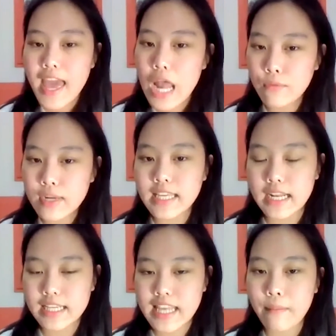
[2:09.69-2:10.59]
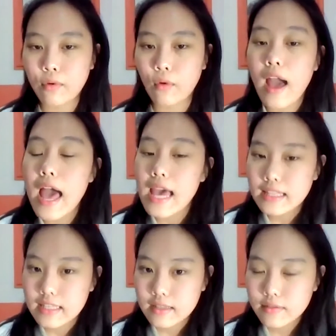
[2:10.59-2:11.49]
And recent example,
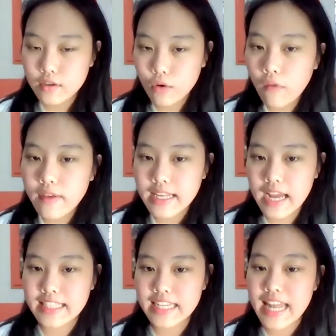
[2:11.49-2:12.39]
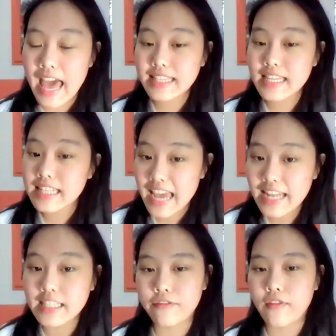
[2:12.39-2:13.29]
the COVID-19 has
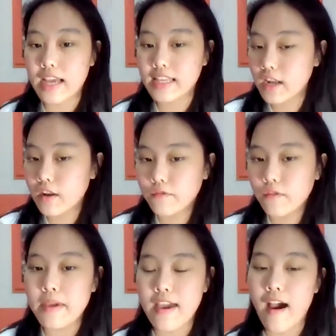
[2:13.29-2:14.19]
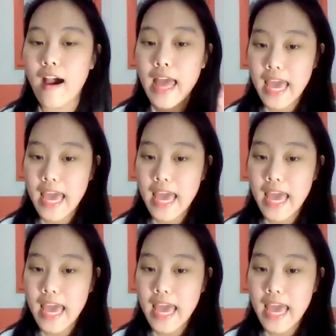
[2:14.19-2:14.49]
intensified xenophobia,